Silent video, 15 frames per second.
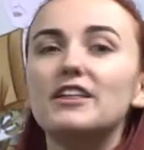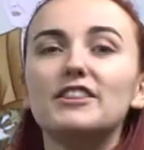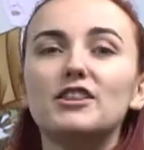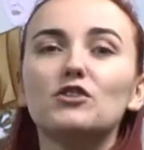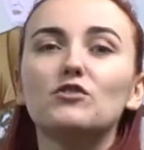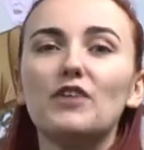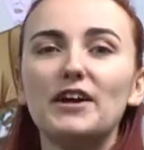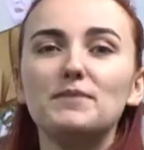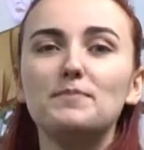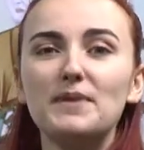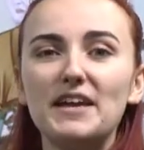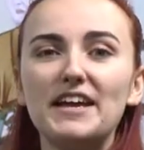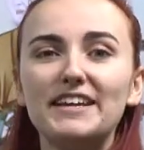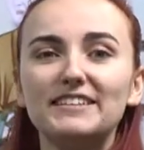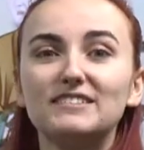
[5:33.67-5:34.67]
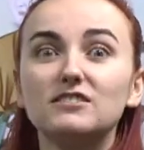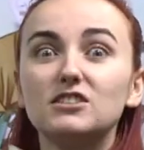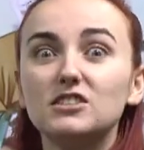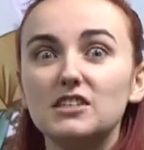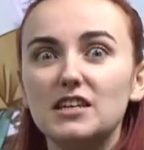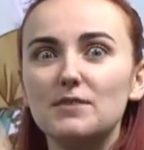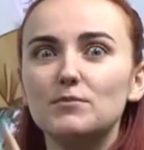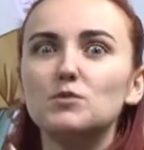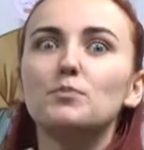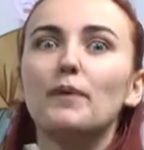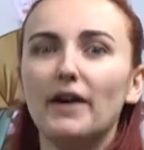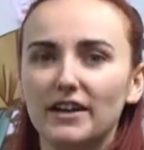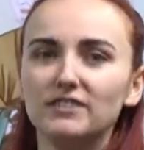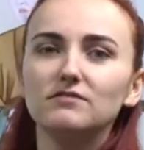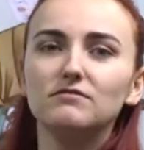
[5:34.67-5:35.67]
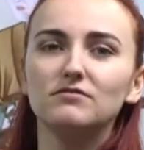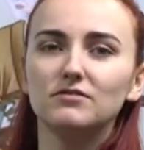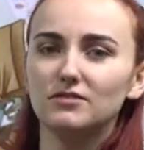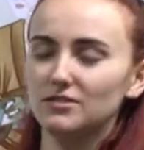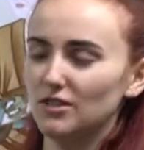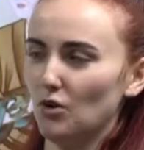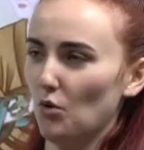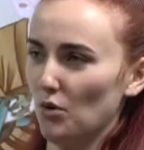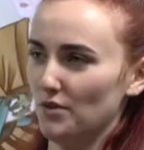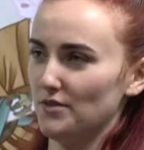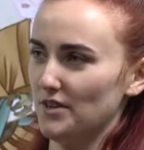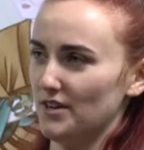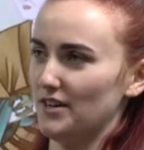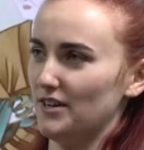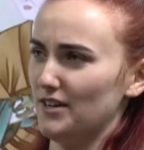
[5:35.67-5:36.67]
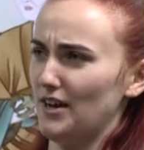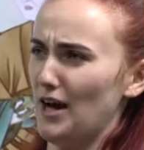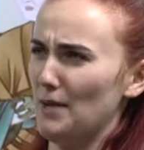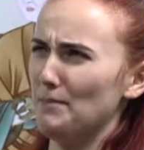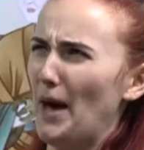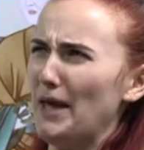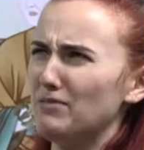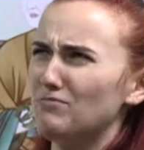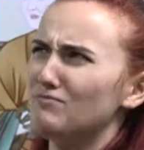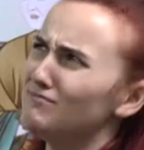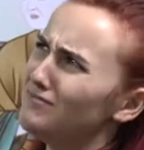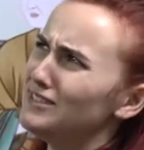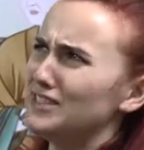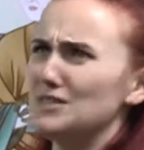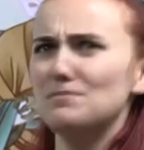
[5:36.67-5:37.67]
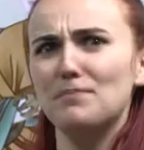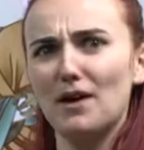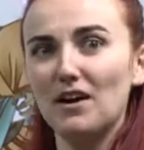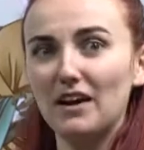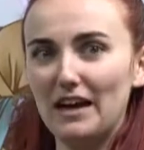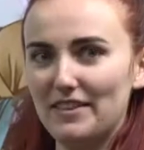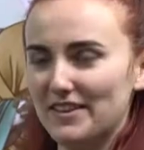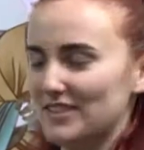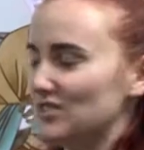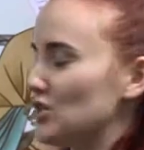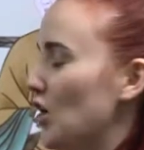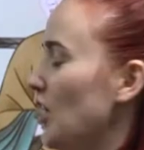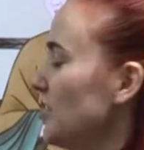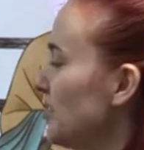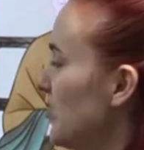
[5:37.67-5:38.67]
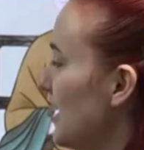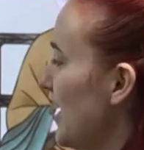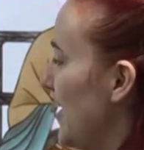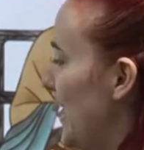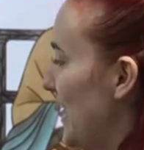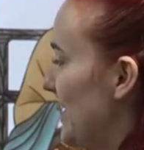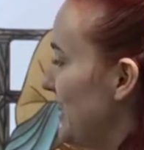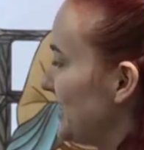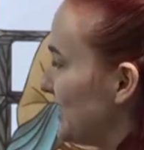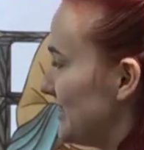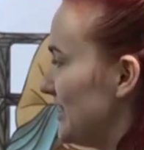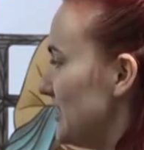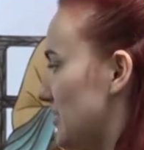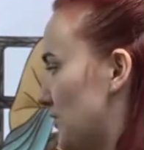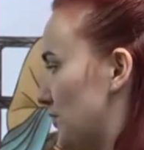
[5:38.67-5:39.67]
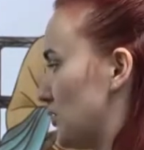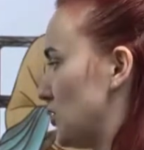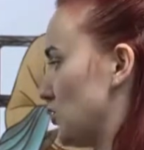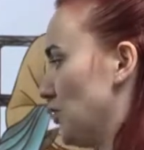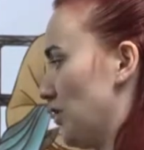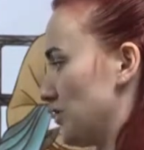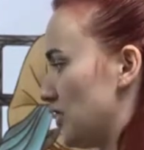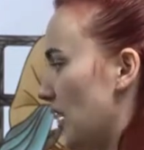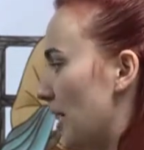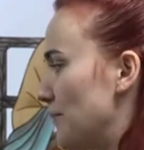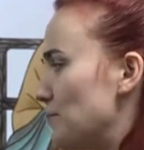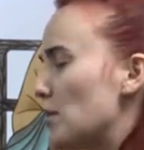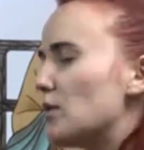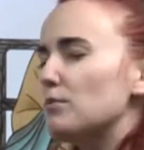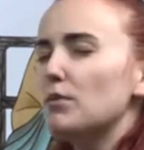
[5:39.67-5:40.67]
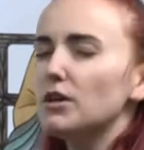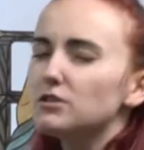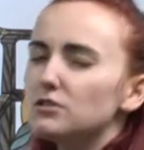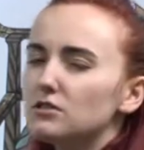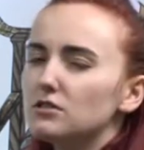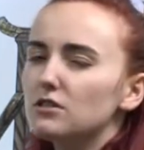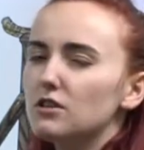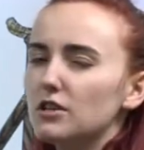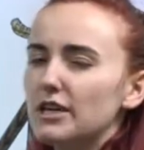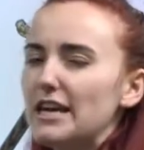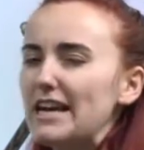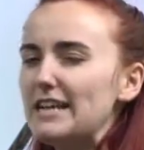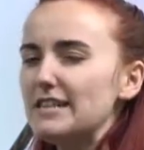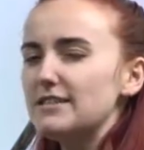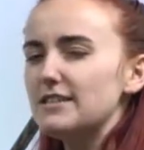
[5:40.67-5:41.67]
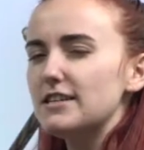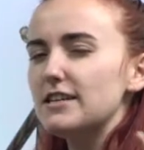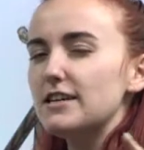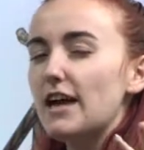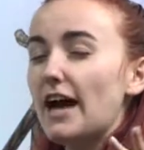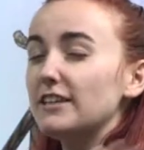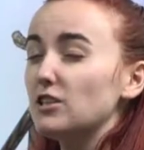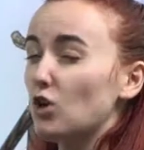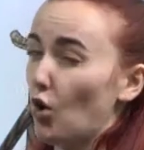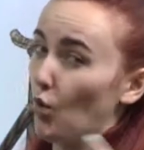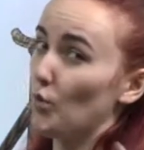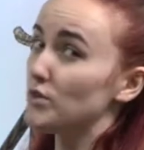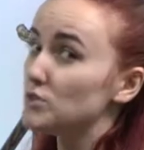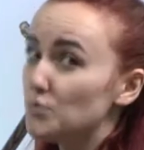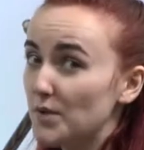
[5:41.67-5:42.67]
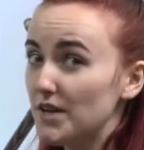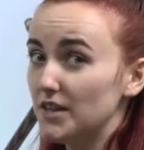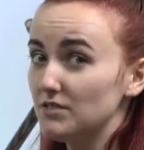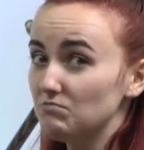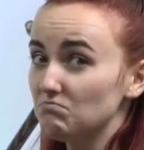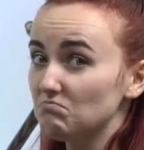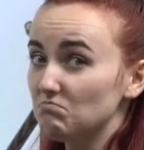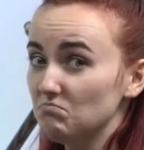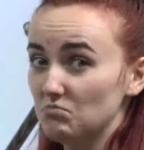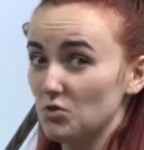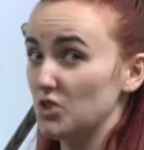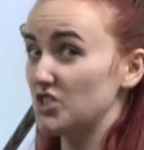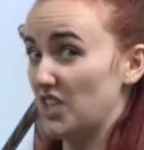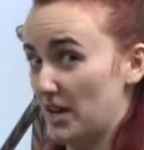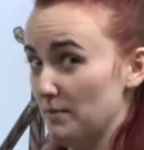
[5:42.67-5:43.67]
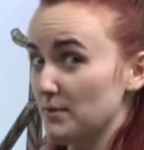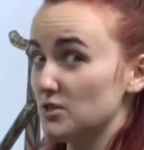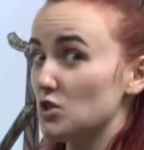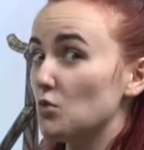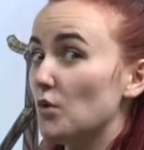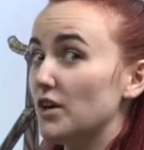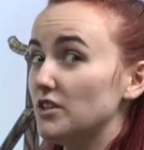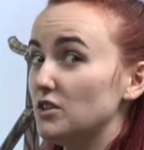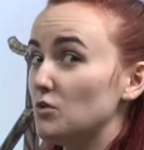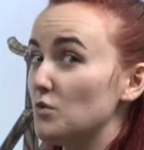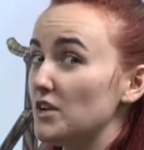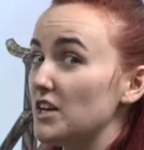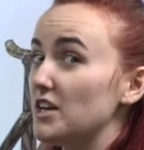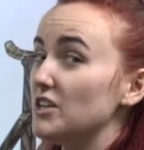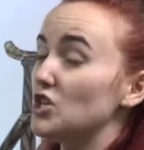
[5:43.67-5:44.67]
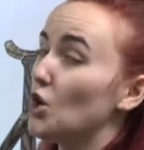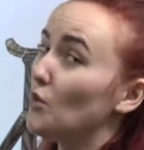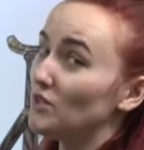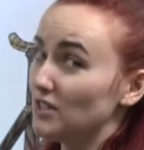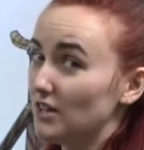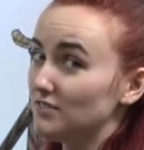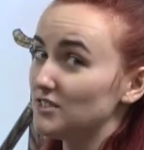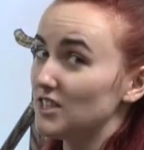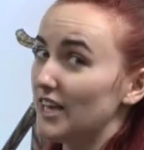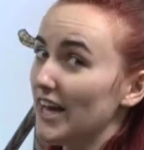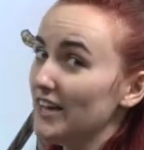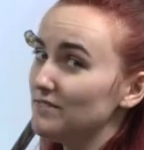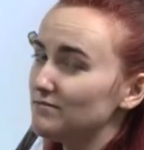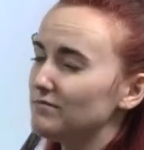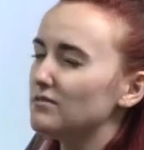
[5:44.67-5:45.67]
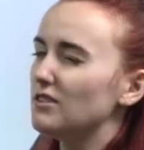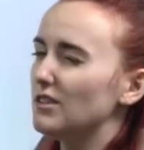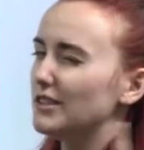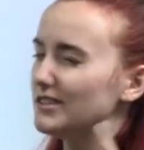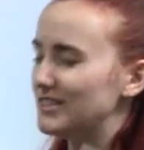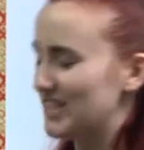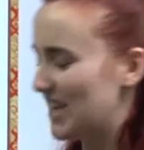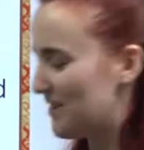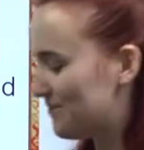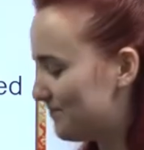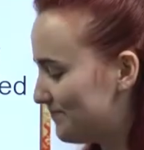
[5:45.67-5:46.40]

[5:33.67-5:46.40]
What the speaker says: red bean steamed bun, or the pat jinbang, I think it's called, it's existed for such a long time. But has it always been the same as the one that we know and love today? Let's see.